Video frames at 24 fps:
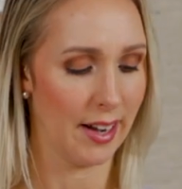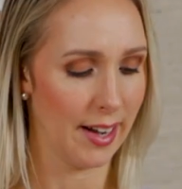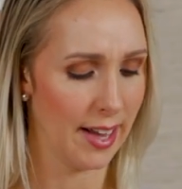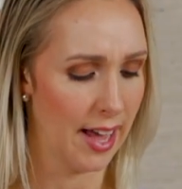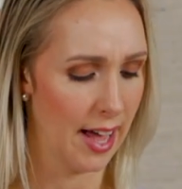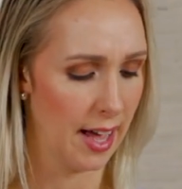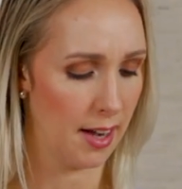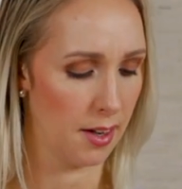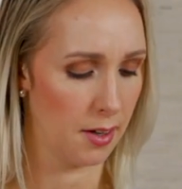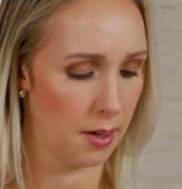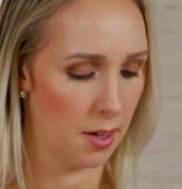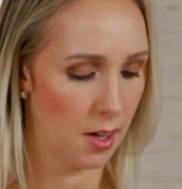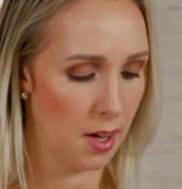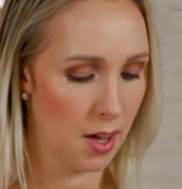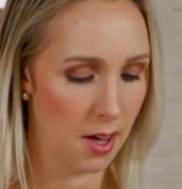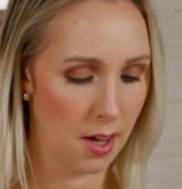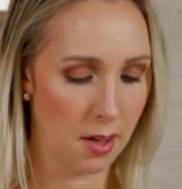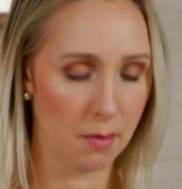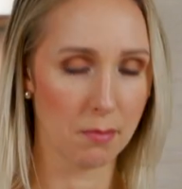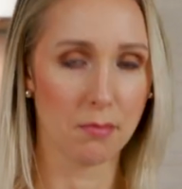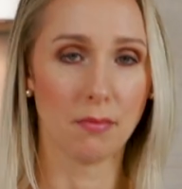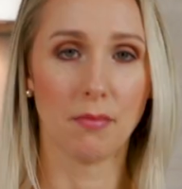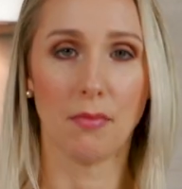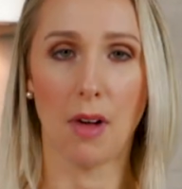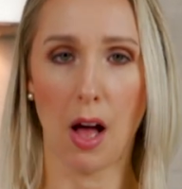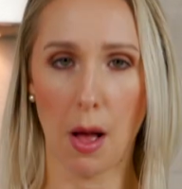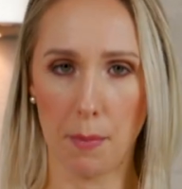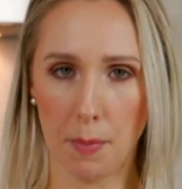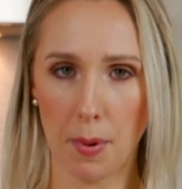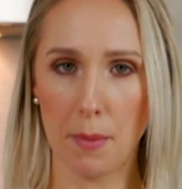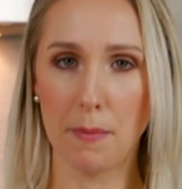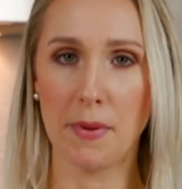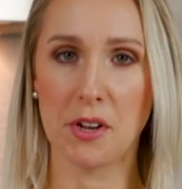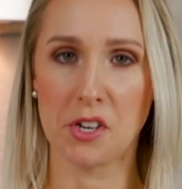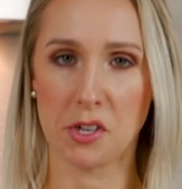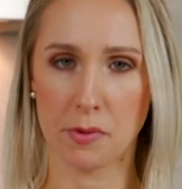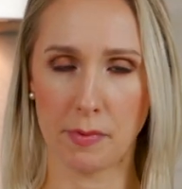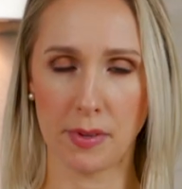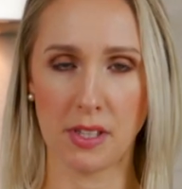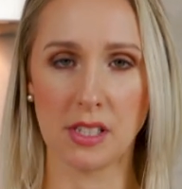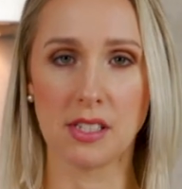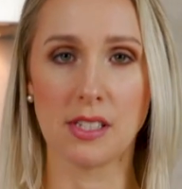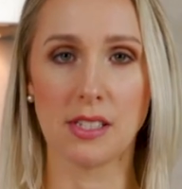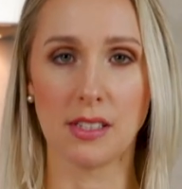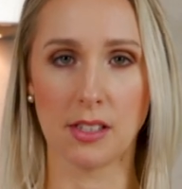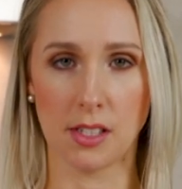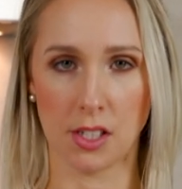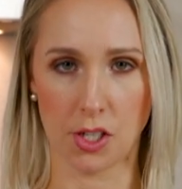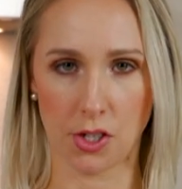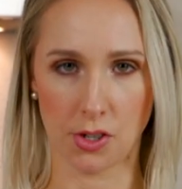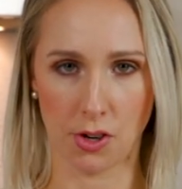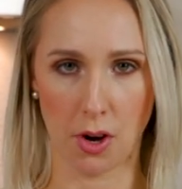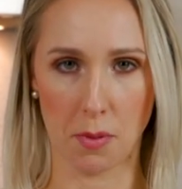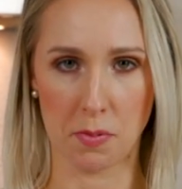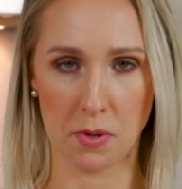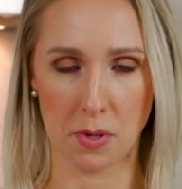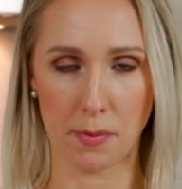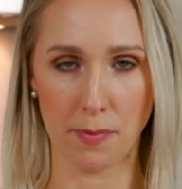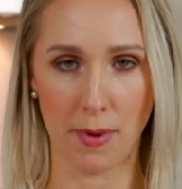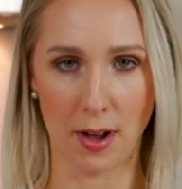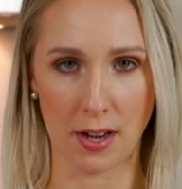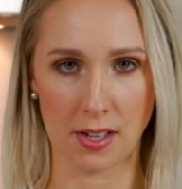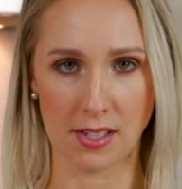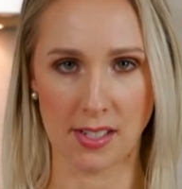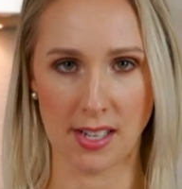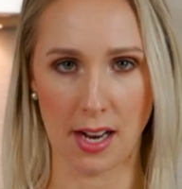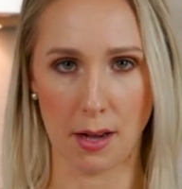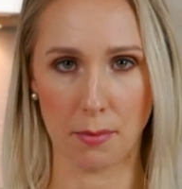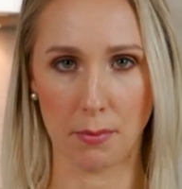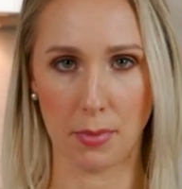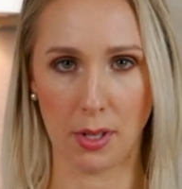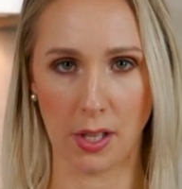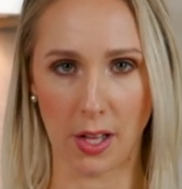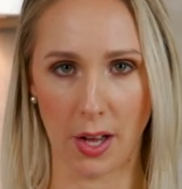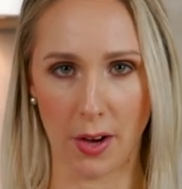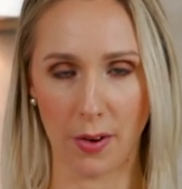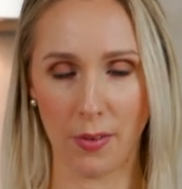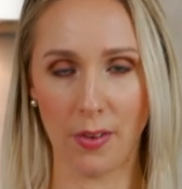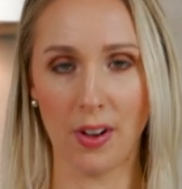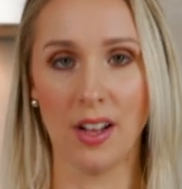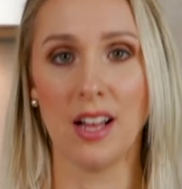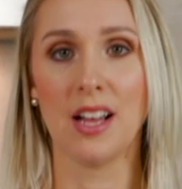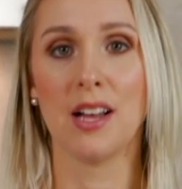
Again, I'll put measurements in the description box down below,